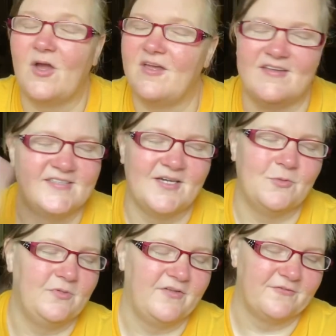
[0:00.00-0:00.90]
it's a
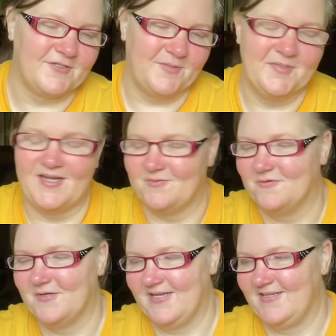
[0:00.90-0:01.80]
whole nother topic. I
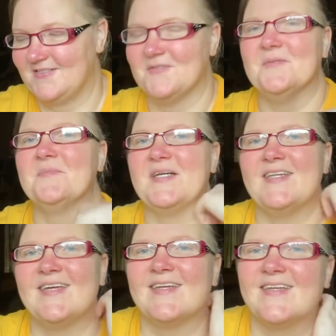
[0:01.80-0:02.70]
won't get into it, but
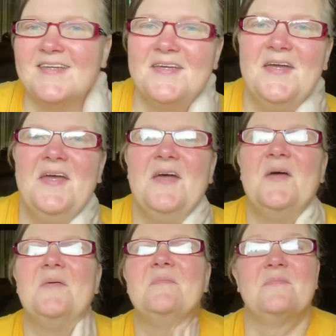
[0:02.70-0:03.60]

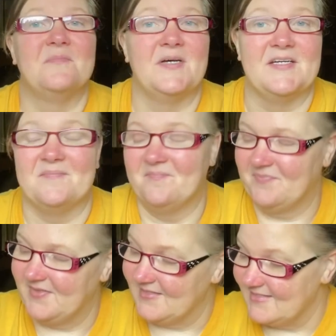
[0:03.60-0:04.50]
but
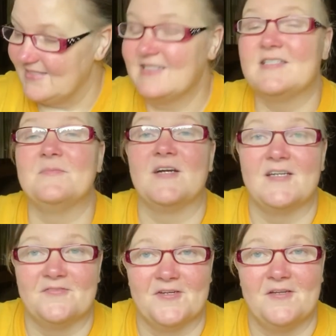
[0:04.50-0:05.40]
stick to my
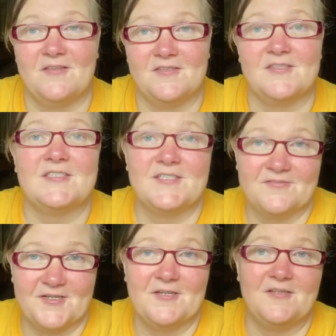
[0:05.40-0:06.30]

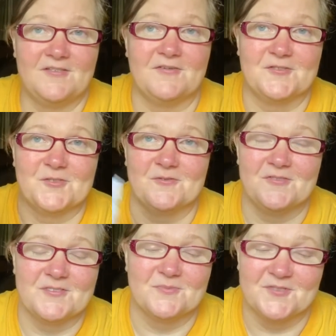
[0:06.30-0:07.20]
devotional
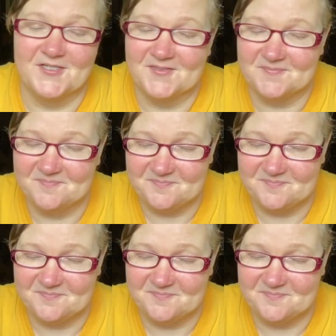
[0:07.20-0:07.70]
this morning.